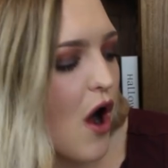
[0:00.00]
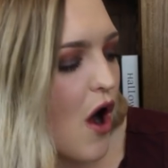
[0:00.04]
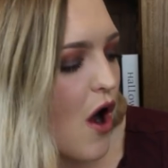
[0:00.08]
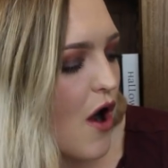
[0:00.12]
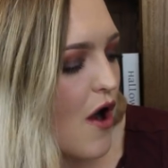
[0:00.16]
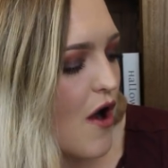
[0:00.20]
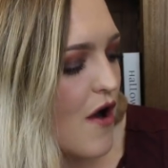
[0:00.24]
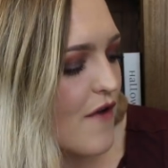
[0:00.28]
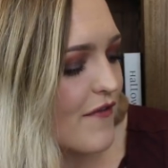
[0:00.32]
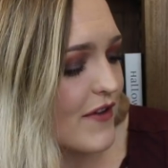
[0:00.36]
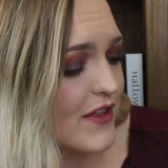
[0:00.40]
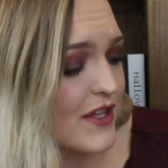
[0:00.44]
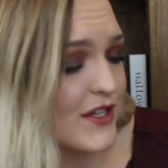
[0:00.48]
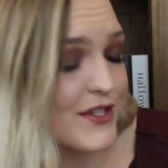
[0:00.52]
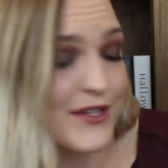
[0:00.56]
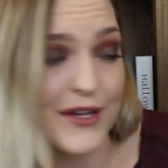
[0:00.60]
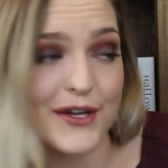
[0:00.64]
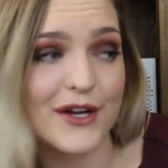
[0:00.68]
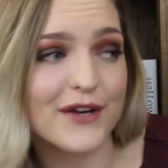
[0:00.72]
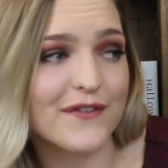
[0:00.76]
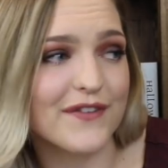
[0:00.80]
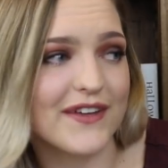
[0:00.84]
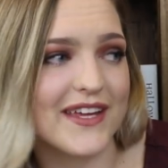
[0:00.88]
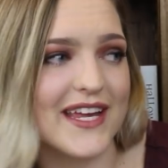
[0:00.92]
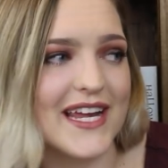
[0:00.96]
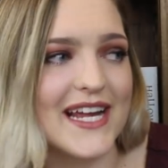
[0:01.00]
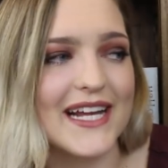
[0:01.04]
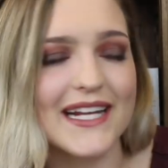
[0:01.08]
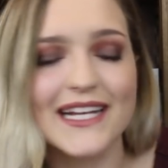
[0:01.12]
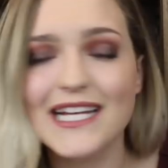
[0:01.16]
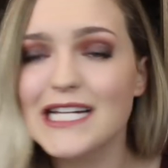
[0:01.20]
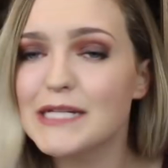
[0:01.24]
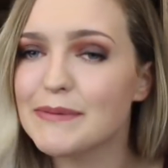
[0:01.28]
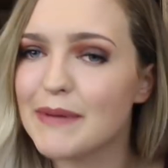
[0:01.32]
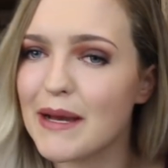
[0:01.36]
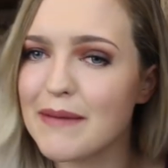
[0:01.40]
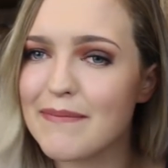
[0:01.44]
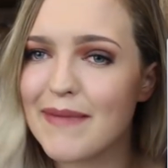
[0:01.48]
of The Song of
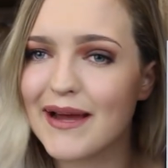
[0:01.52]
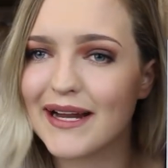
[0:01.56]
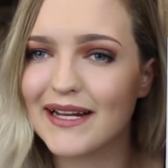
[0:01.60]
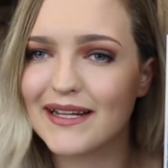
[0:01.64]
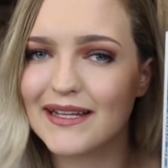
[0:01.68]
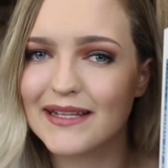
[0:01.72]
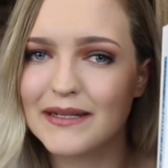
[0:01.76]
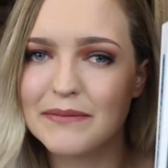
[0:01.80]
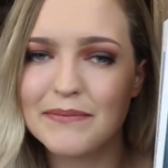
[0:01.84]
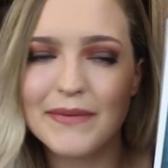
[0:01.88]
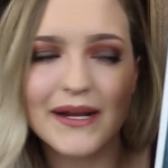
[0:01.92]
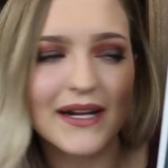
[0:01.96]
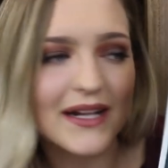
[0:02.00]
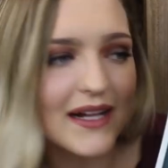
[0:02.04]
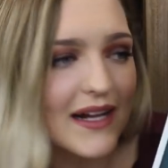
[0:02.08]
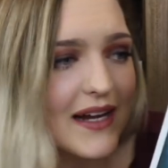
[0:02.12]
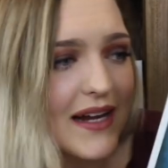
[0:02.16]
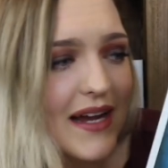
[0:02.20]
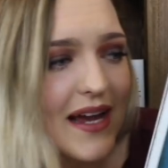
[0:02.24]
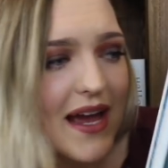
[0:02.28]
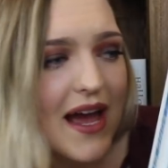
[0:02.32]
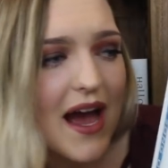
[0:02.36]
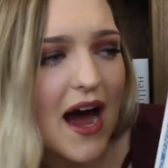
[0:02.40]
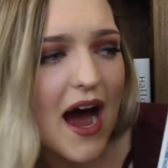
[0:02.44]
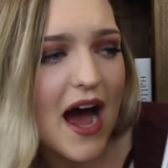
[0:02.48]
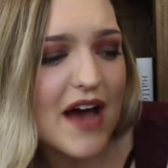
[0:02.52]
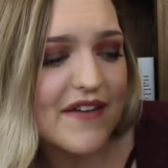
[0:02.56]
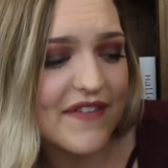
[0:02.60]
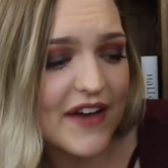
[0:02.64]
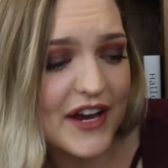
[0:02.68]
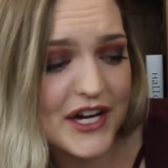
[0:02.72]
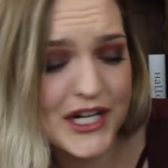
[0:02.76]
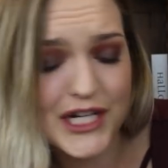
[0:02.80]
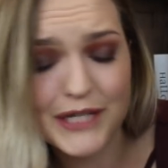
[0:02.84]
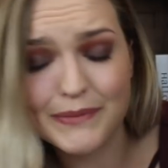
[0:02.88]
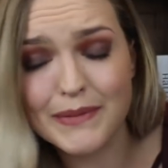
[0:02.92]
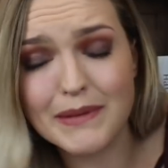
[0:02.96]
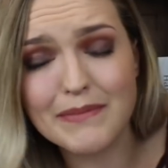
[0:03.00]
Achilles by Madeline Miller. I've
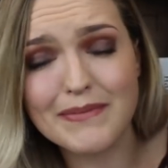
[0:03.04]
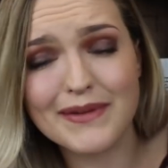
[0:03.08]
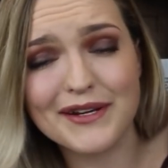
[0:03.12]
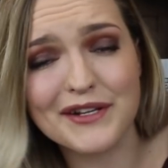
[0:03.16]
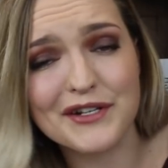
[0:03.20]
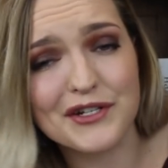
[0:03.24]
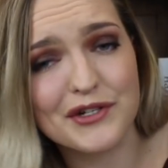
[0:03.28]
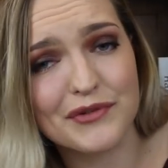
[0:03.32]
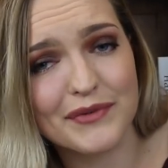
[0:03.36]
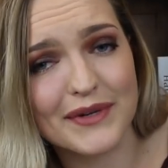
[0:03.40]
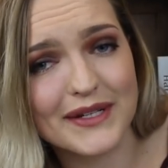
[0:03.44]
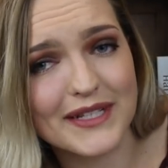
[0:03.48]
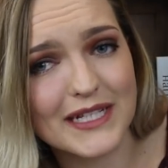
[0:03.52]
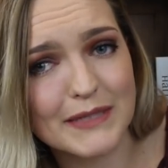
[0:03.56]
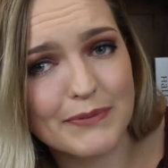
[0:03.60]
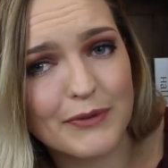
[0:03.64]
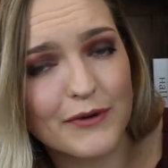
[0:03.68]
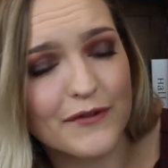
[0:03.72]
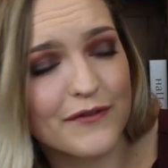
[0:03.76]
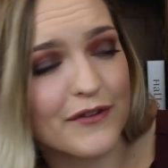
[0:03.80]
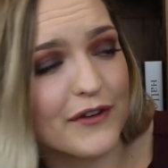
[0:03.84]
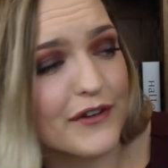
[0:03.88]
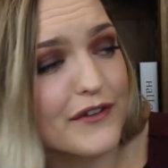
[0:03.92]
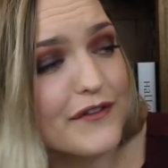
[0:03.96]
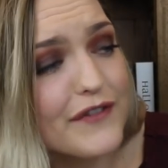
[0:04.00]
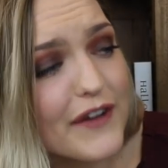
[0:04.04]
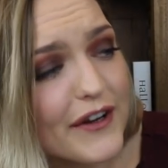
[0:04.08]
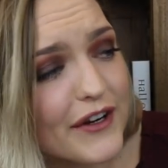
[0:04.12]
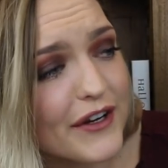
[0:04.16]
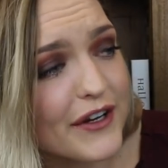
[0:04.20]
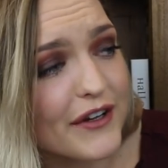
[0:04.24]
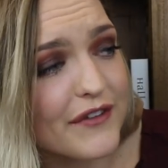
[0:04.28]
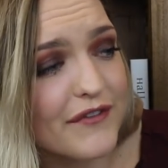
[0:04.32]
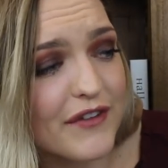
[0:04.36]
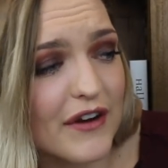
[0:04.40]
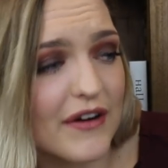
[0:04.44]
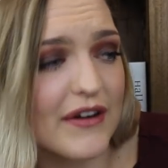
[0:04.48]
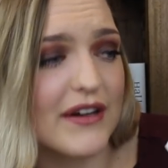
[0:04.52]
actually been meaning to read this book for a
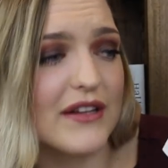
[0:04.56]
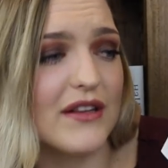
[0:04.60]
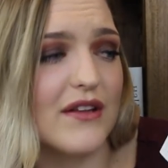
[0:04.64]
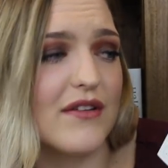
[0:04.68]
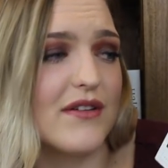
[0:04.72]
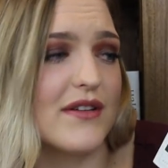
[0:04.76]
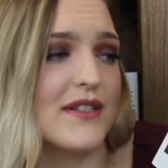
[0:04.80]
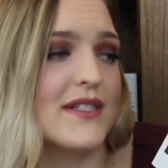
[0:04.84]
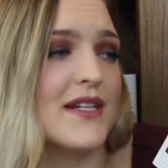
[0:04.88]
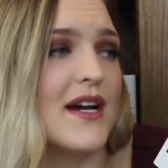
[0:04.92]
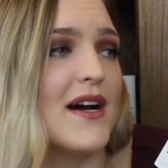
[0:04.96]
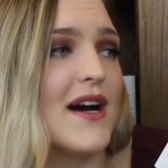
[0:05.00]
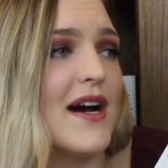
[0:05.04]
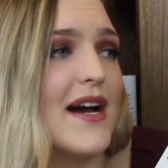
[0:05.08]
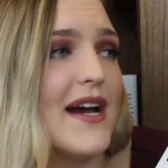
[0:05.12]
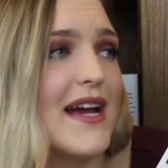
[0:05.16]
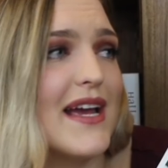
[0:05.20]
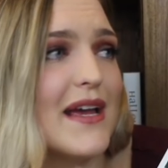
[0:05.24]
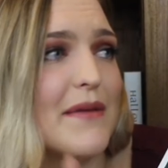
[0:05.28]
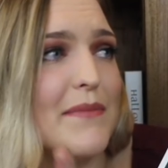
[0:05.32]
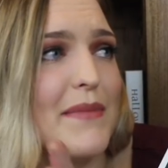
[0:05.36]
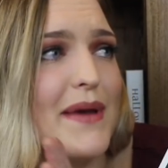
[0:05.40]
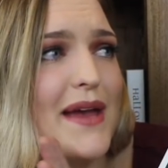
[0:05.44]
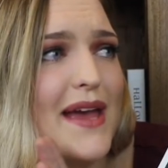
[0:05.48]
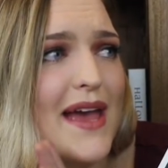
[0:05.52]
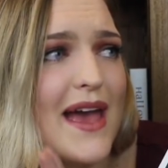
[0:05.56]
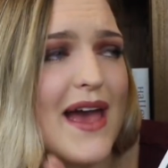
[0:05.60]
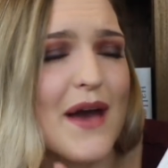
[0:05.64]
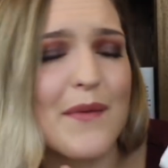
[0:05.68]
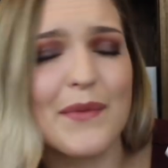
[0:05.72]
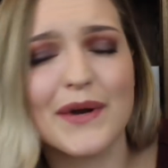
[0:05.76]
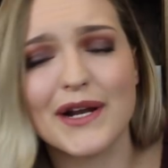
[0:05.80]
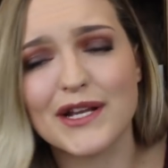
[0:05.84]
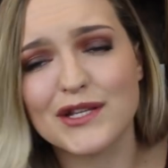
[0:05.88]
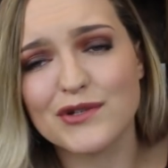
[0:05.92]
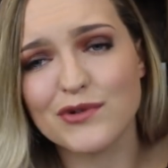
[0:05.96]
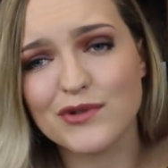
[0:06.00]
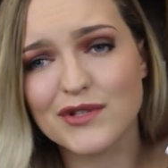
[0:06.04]
very, very long time, and
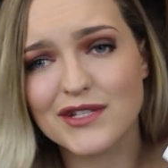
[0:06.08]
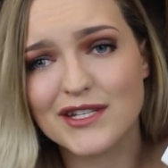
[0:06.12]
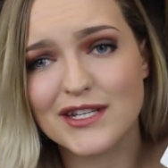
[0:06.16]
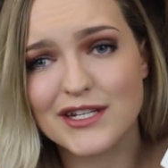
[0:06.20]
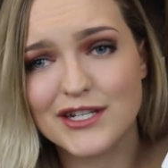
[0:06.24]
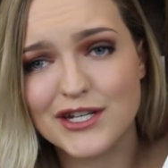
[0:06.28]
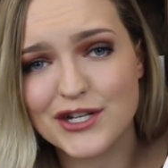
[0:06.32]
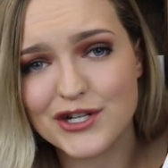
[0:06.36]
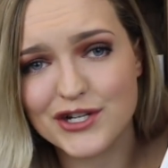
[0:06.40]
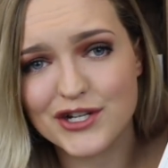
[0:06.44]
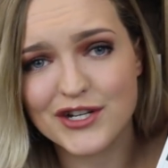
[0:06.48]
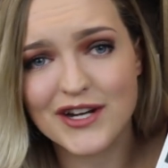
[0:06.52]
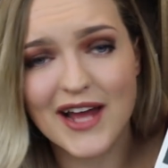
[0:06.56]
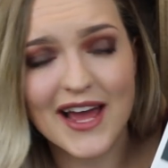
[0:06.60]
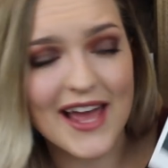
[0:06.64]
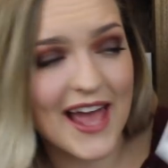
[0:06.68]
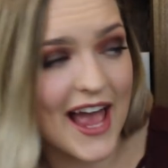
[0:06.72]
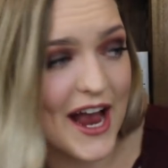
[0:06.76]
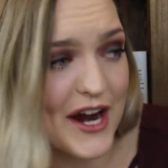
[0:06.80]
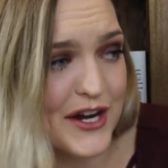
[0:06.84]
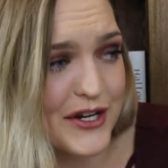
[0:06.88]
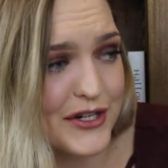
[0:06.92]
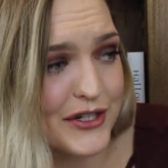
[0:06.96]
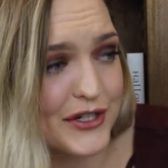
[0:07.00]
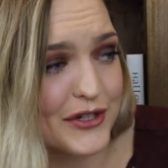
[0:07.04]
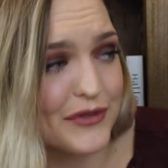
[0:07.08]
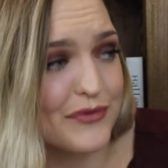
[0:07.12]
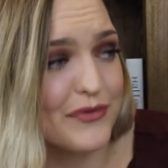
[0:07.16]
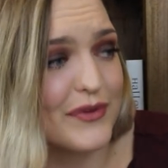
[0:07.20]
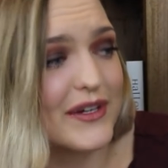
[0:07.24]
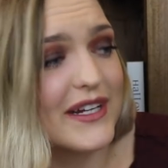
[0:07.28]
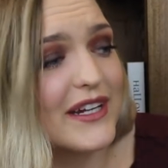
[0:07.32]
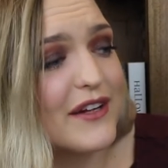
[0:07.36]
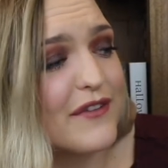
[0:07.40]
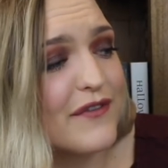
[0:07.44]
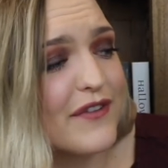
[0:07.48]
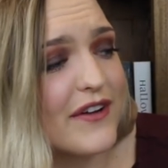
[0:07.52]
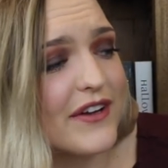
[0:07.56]
when I saw this edition, I actually
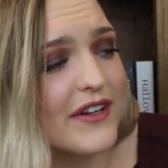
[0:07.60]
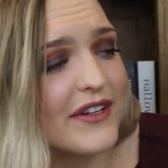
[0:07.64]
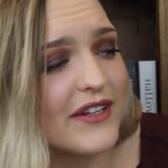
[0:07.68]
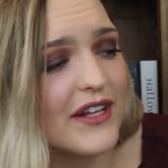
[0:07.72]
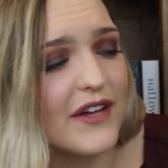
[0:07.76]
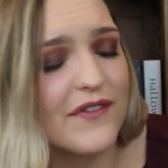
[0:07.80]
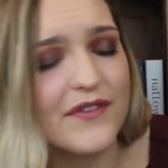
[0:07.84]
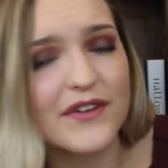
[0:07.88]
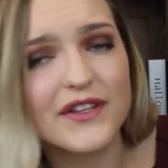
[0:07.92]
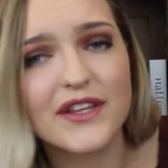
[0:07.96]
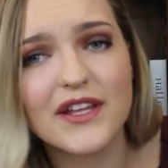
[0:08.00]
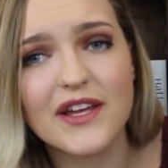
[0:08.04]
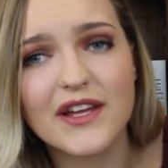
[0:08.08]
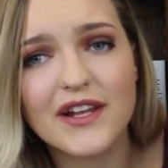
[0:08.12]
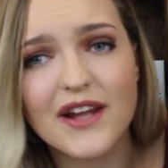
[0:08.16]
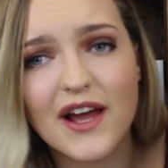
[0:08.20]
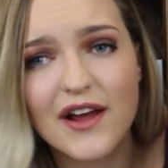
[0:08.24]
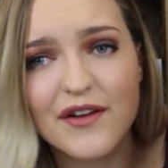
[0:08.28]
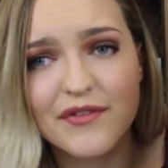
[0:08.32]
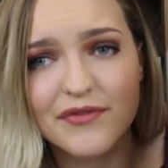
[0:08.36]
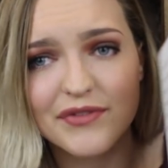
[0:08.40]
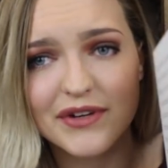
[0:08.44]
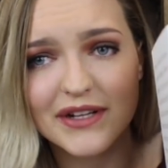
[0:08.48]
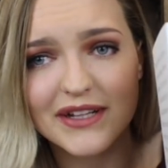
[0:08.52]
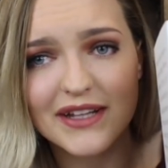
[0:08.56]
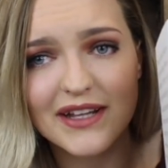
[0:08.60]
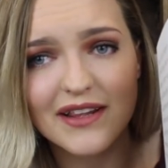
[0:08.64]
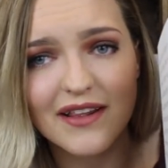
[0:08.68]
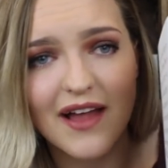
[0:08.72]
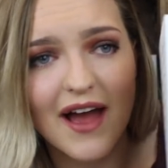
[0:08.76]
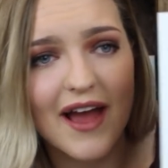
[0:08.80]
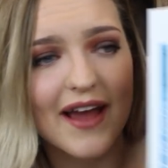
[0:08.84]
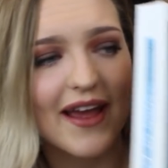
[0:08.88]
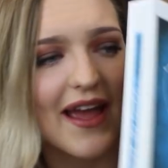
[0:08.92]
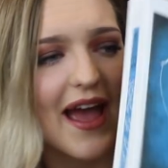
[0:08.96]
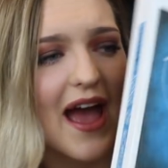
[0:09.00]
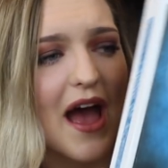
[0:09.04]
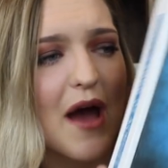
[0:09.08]
really fell in love with it. I really
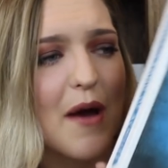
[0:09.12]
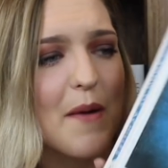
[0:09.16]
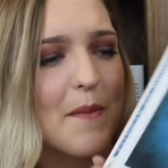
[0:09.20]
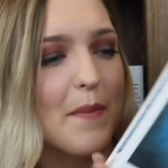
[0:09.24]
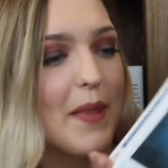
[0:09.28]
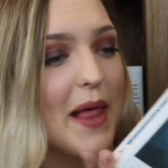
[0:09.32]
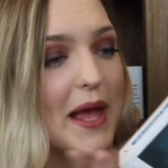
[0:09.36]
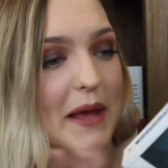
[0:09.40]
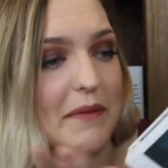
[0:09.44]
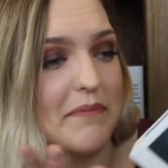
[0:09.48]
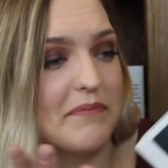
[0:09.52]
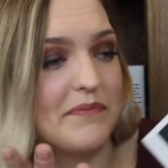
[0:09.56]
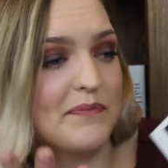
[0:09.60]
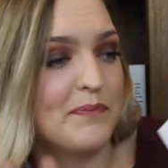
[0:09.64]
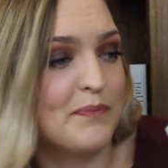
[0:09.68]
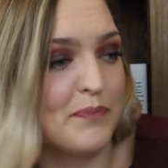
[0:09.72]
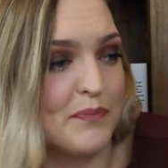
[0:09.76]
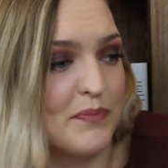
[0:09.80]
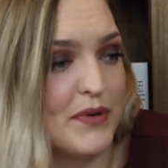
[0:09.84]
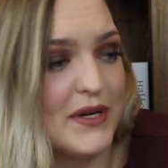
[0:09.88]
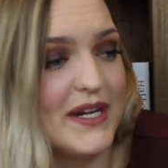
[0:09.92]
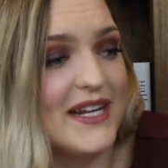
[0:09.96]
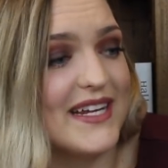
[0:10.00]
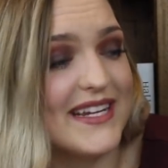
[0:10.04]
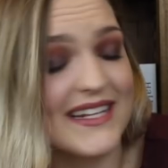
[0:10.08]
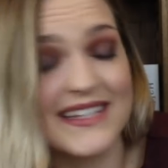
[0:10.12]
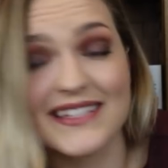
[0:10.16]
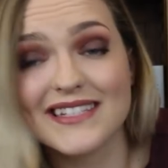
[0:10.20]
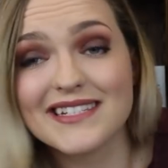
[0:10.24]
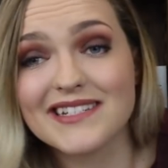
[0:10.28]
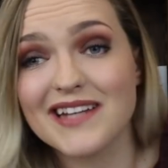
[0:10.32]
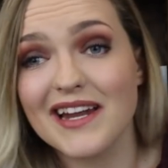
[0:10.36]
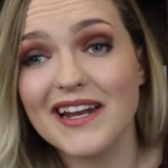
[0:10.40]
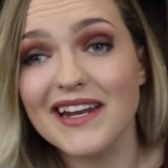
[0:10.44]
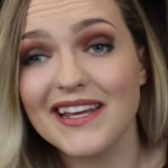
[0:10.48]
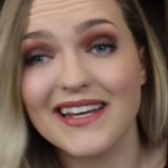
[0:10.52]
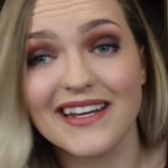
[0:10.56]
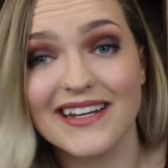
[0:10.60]
like how, like, pretty and
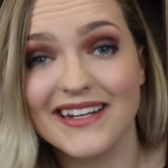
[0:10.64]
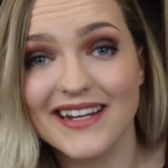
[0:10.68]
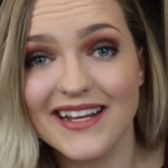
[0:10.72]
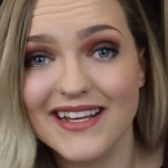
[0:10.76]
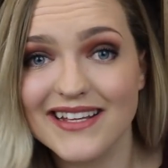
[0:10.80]
stunning it